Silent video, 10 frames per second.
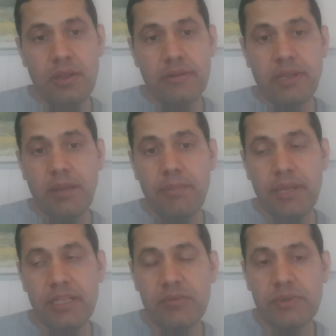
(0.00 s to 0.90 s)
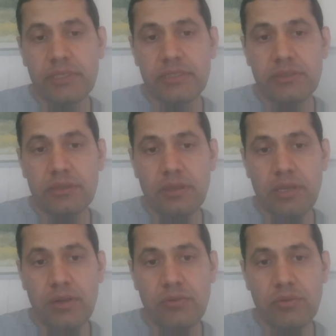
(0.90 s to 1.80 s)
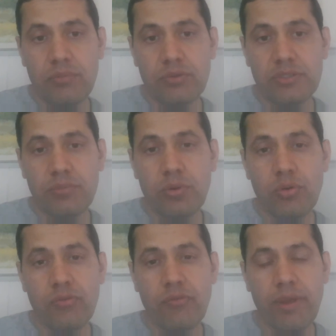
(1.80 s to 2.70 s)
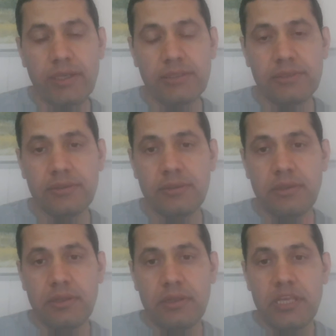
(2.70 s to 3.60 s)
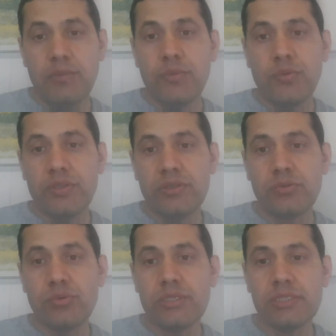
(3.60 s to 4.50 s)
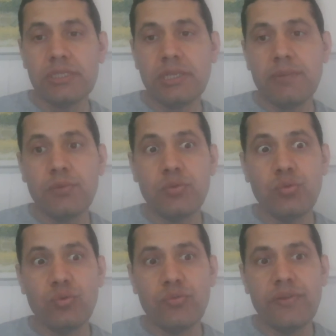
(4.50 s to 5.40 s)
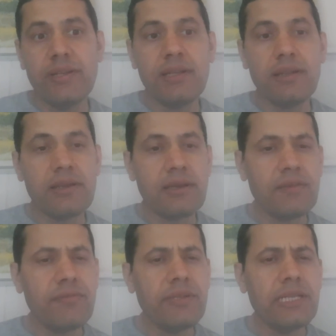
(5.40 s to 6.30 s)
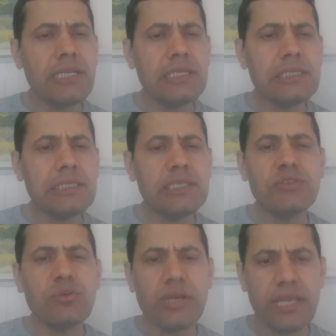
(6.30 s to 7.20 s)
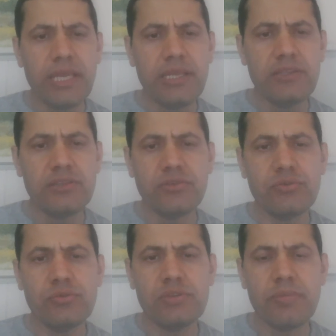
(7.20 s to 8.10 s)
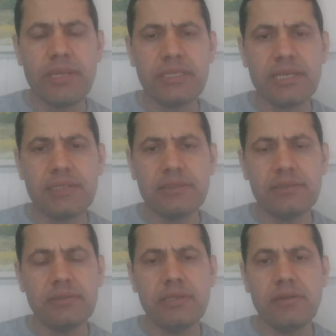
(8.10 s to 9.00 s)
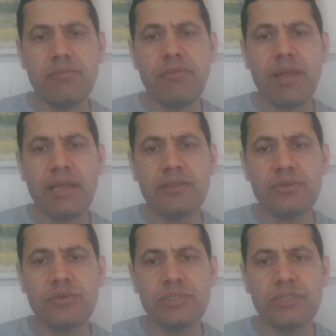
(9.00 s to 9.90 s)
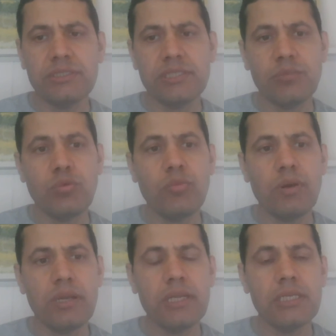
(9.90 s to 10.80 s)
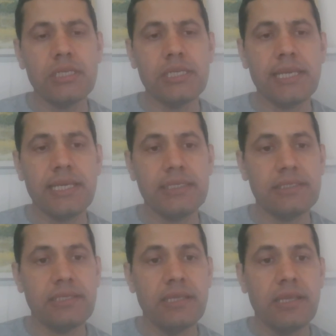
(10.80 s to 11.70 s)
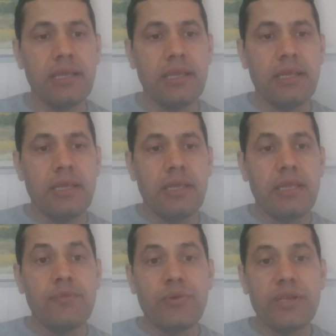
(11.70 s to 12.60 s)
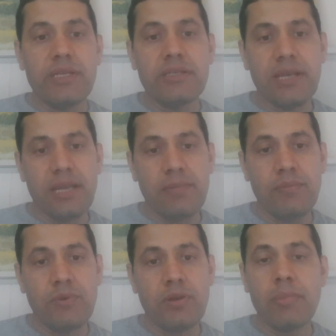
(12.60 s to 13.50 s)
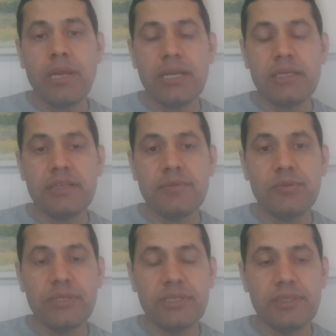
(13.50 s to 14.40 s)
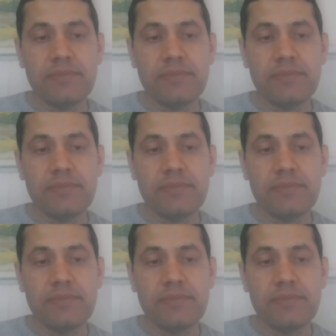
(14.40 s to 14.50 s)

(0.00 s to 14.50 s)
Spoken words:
Time management is another most important factor. If you reach a question and if you don't feel confident, it's okay. Just choose the best answer, then flag the questions and move ahead. In case if you get time, come back and review it.